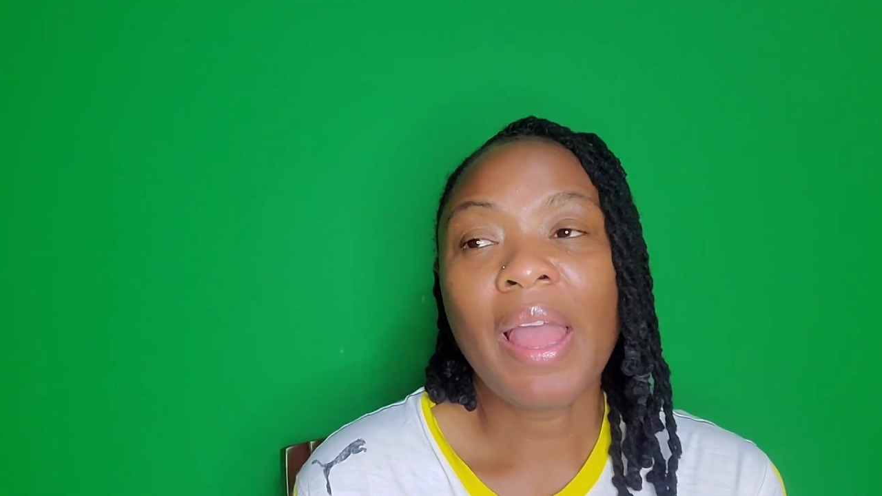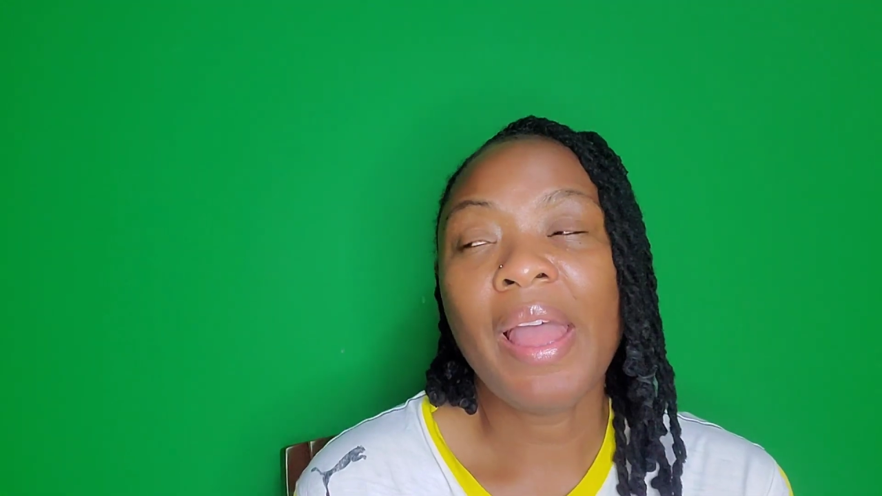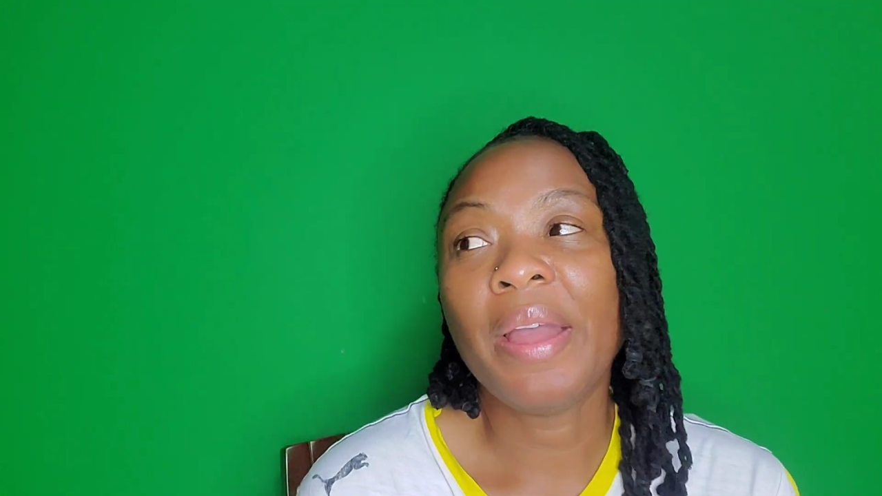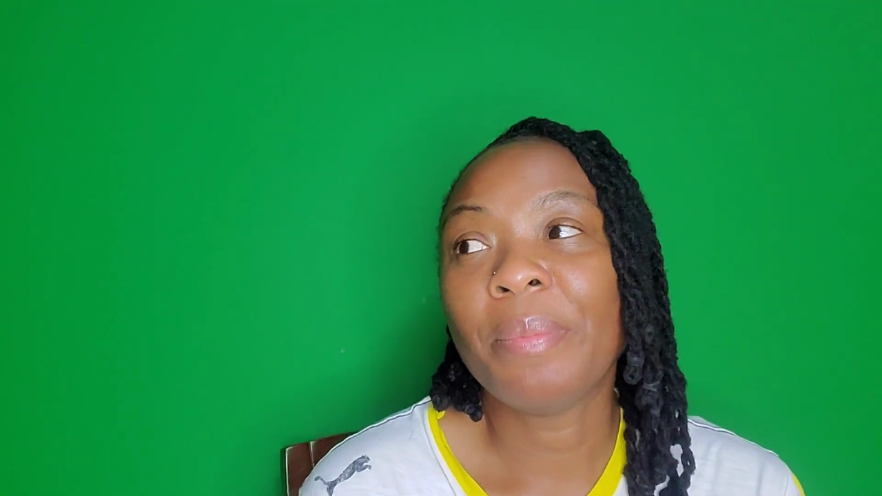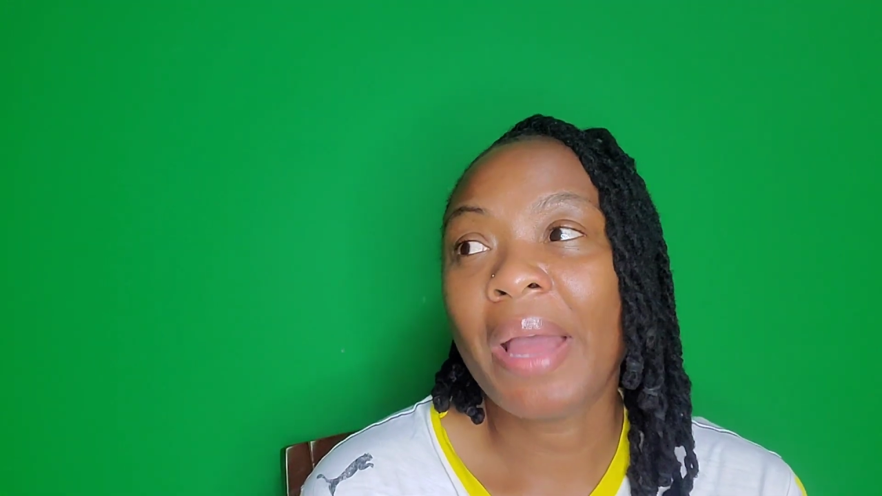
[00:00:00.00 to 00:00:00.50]

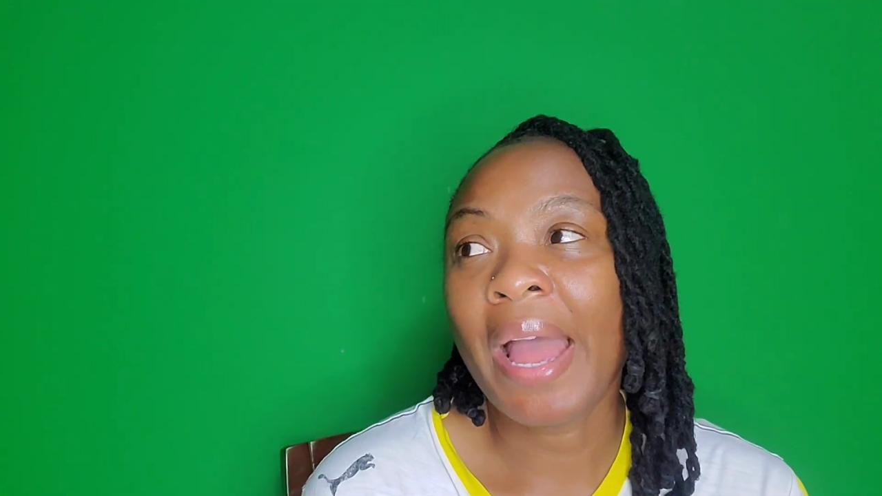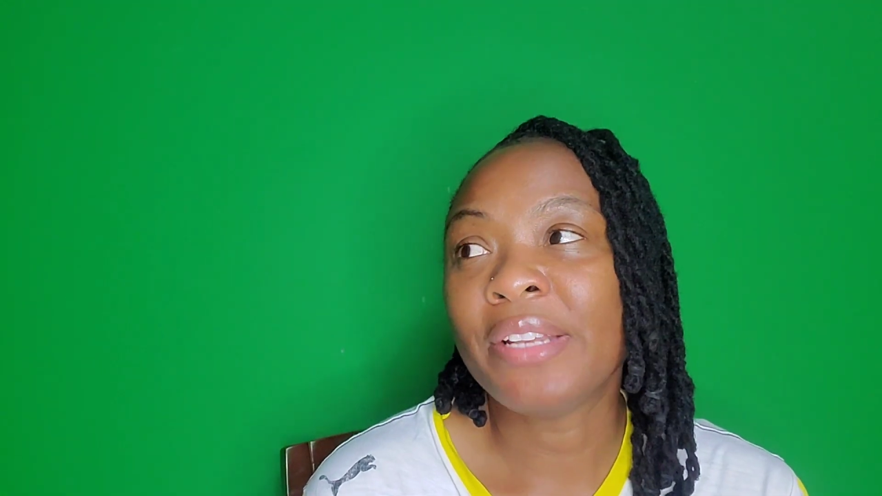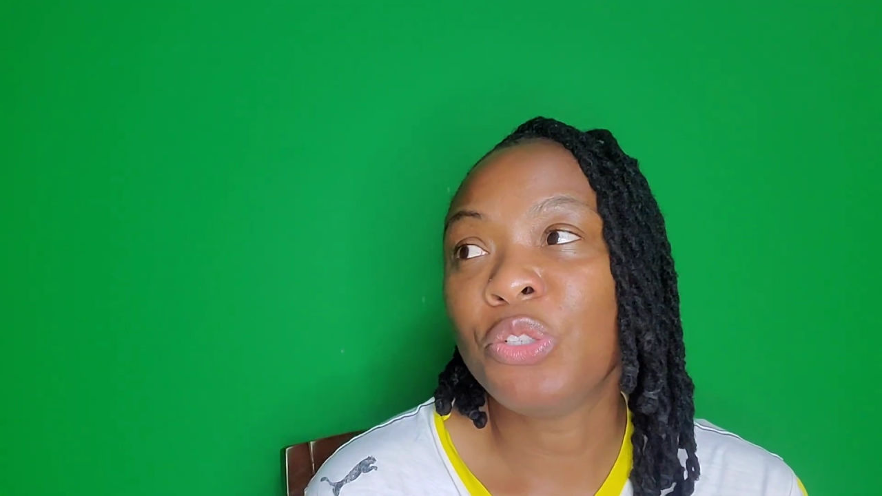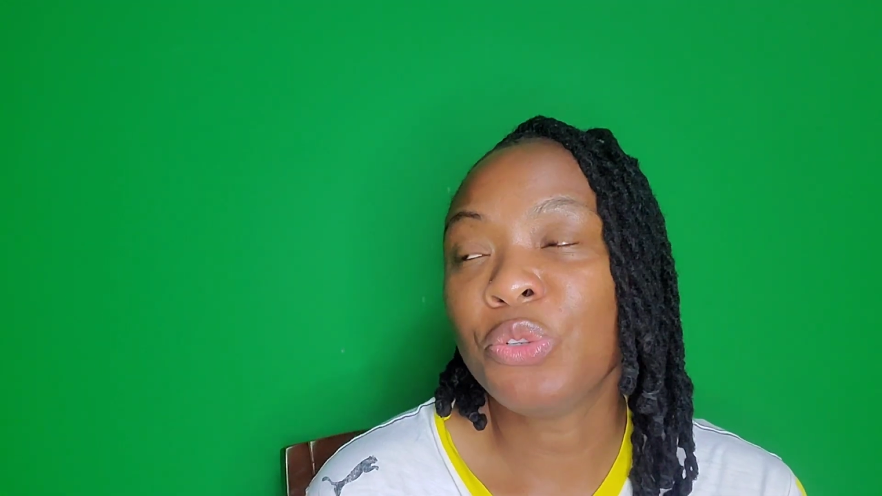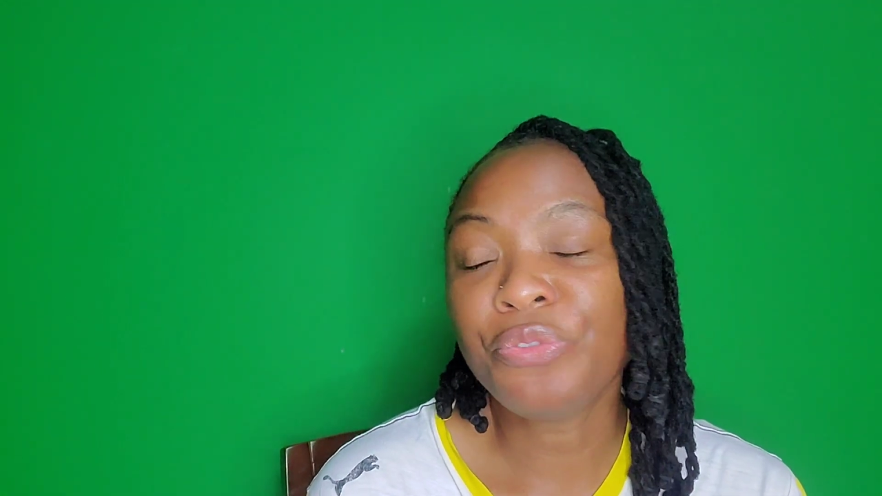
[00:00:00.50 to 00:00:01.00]

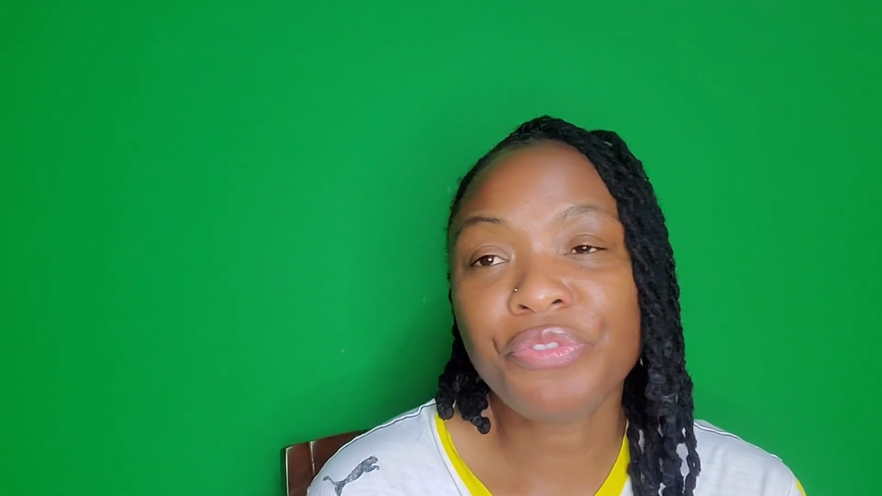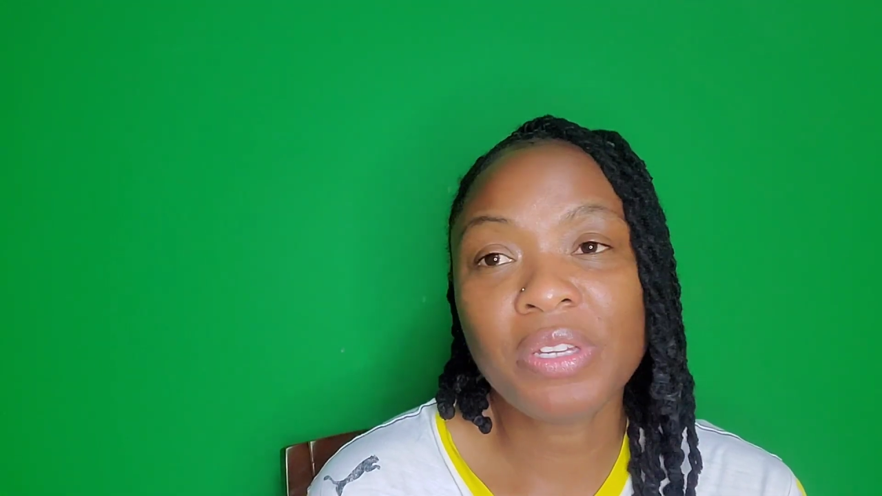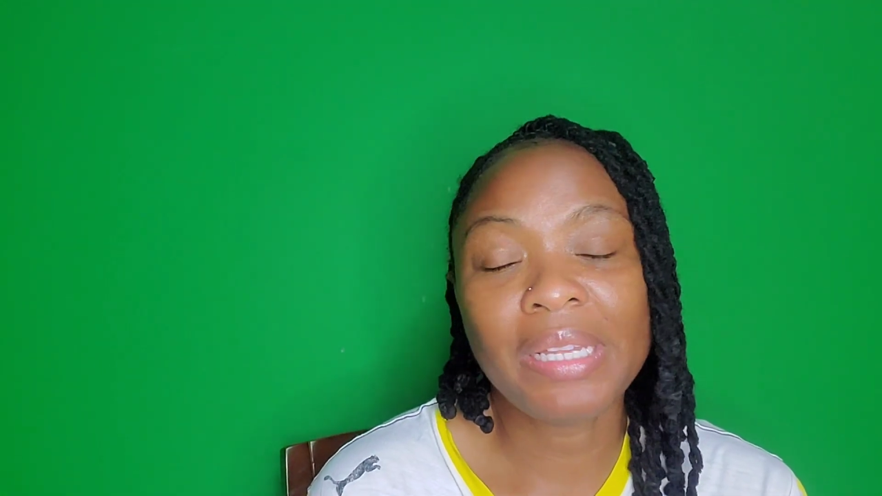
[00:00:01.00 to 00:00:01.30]
I do feel